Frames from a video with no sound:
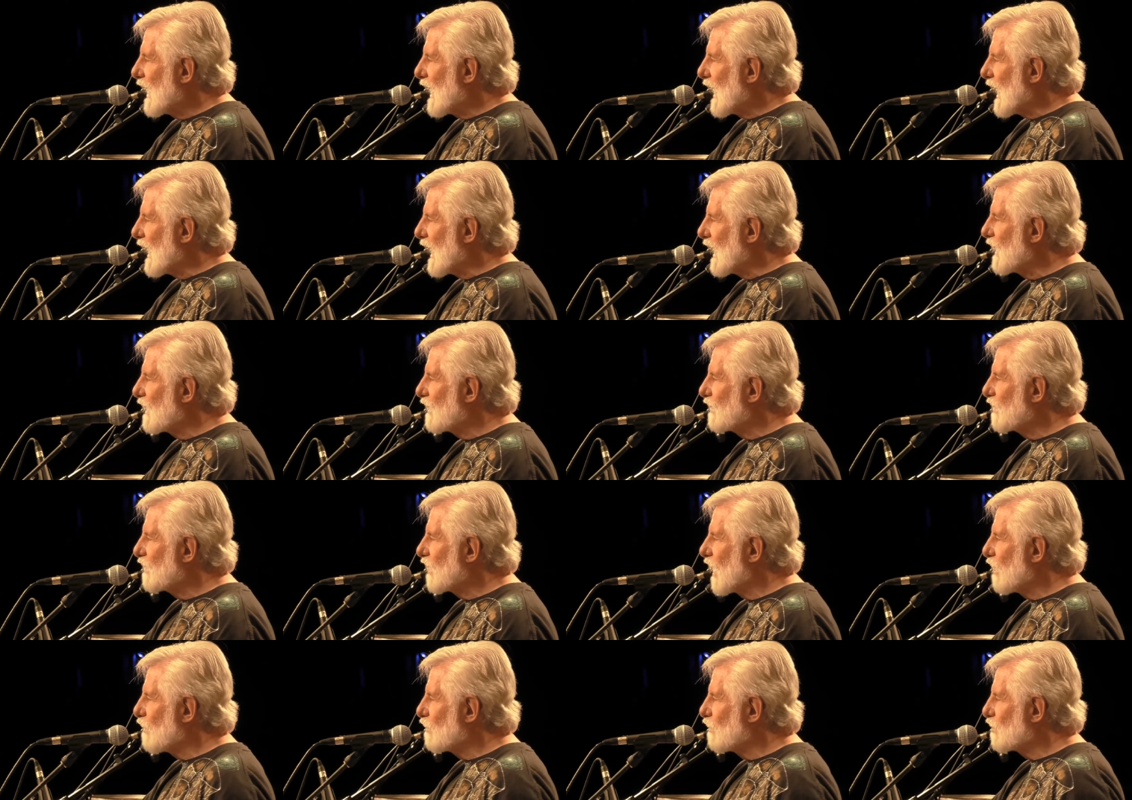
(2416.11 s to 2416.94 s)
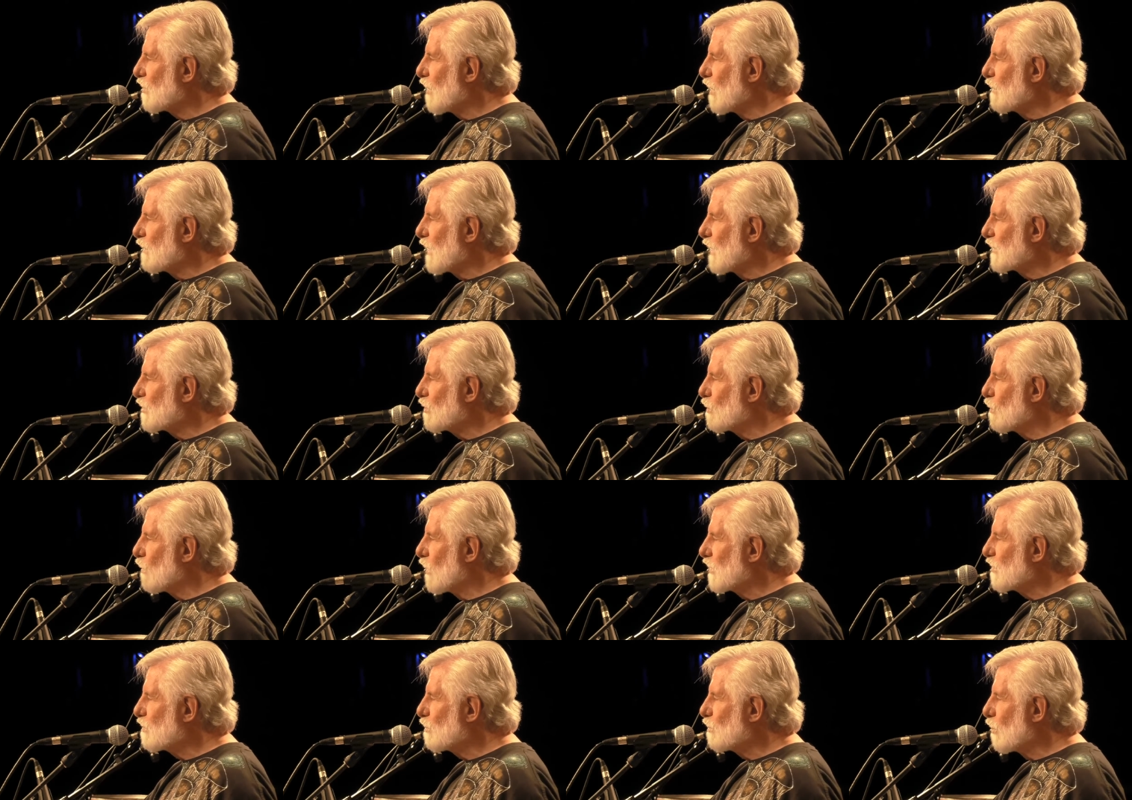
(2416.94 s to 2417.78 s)
And uh, so I'd like to
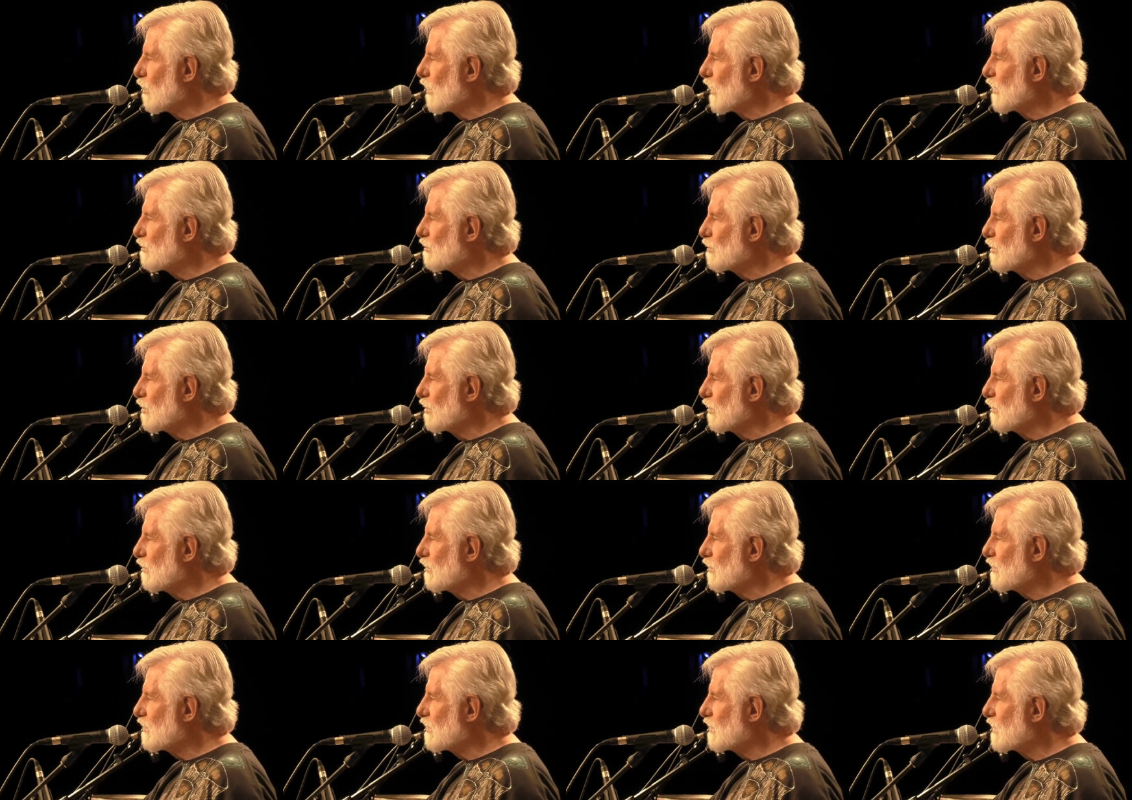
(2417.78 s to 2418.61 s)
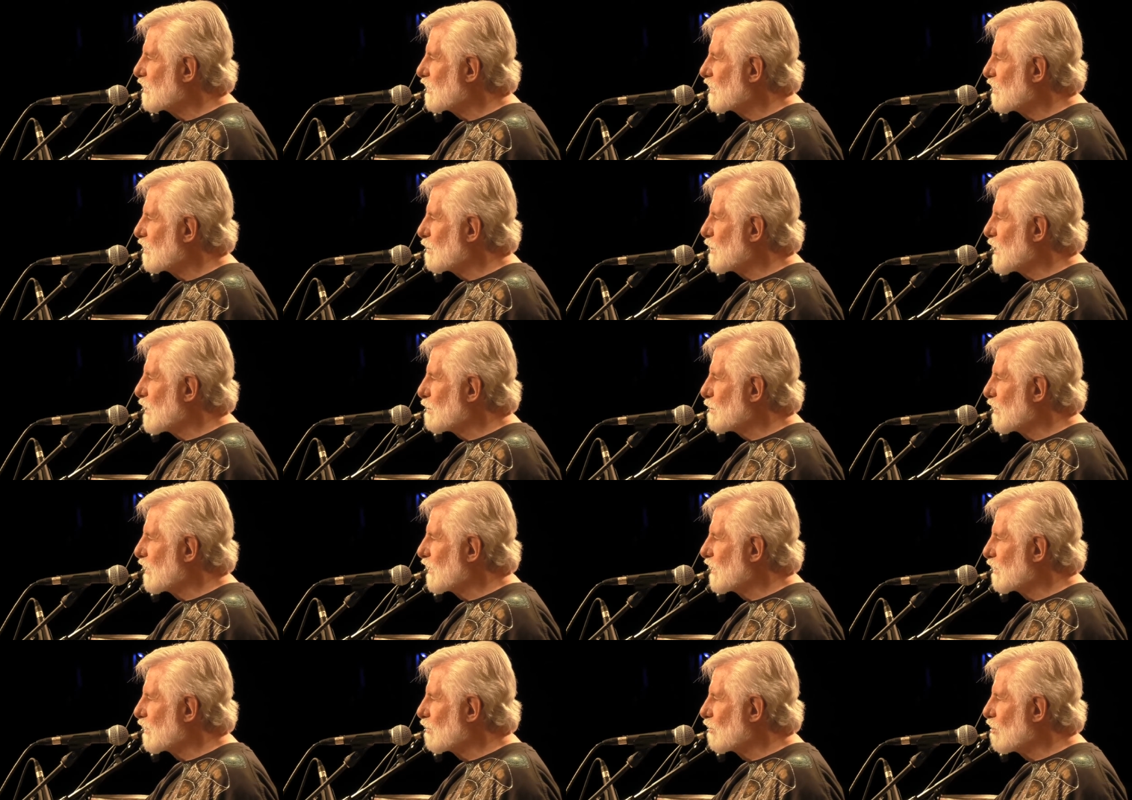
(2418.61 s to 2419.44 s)
once more introduce the people
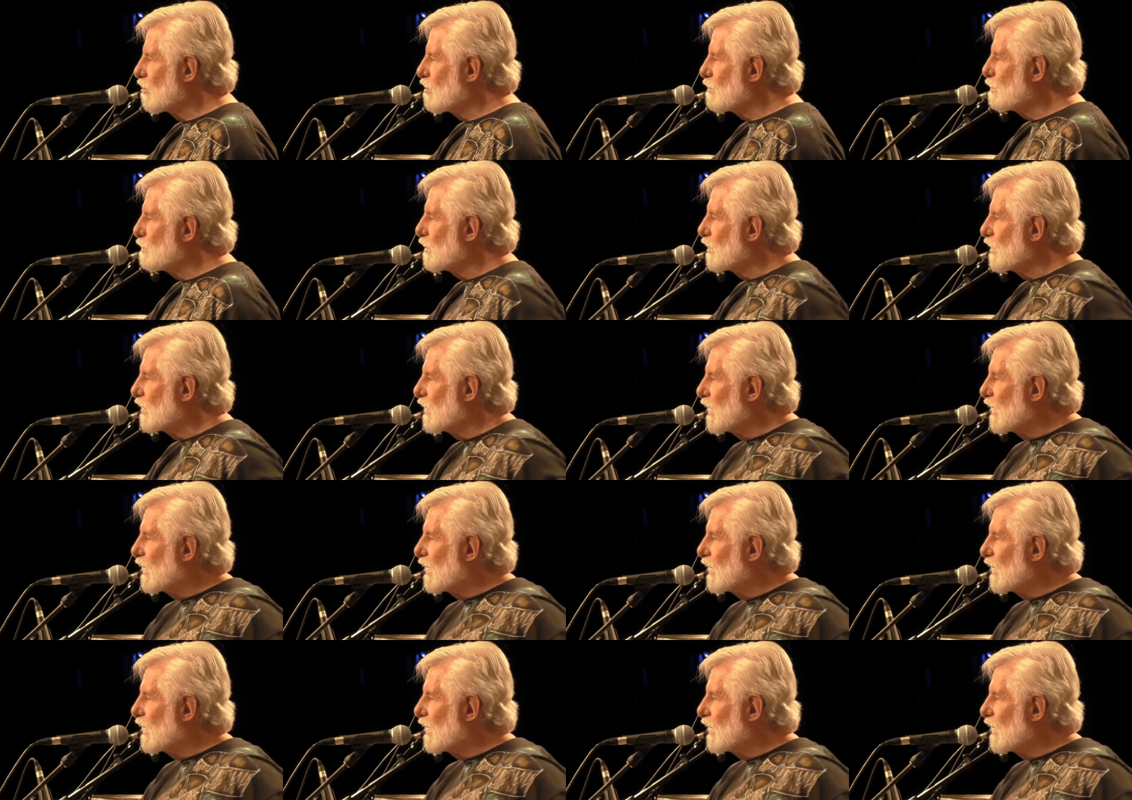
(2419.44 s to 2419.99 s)
in the group: